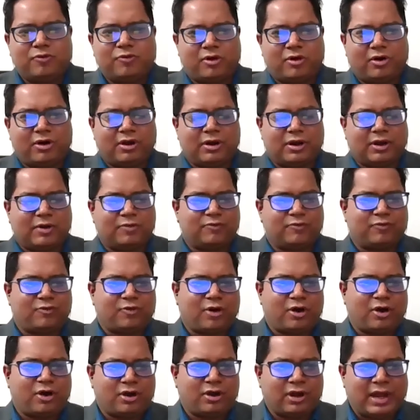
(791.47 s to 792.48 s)

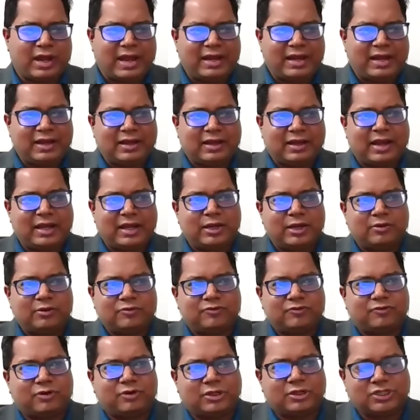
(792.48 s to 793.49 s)
And the kind
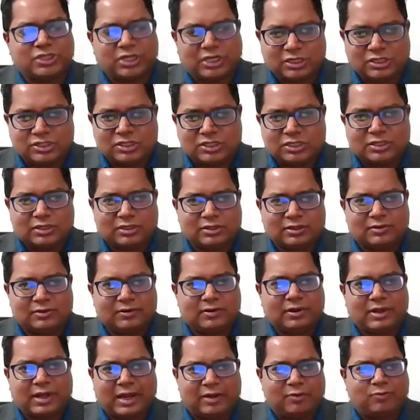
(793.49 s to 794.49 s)
of juncture
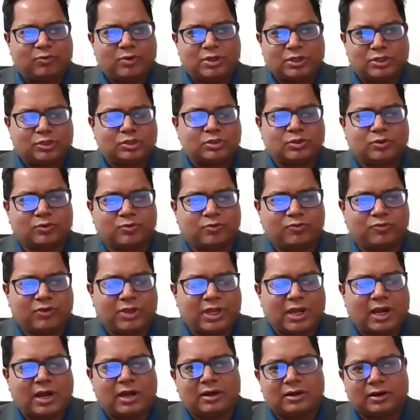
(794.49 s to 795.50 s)
at which
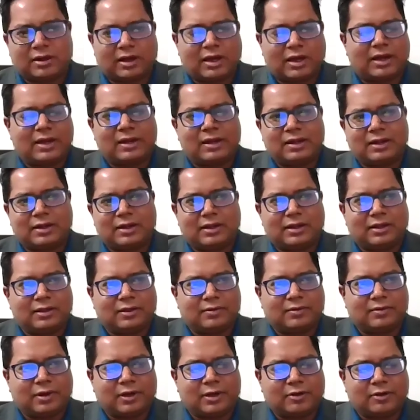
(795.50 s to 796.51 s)
we are
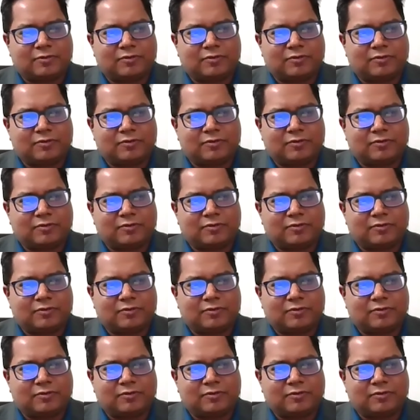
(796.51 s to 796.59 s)
currently